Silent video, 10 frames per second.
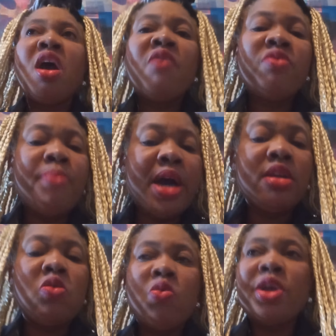
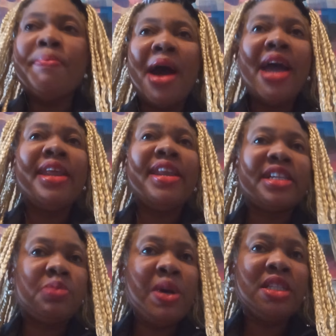Everybody going buying it
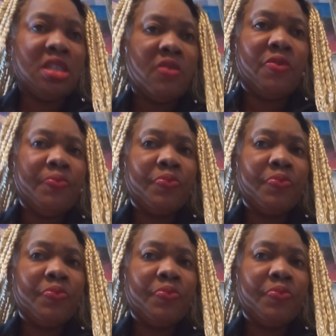expensive.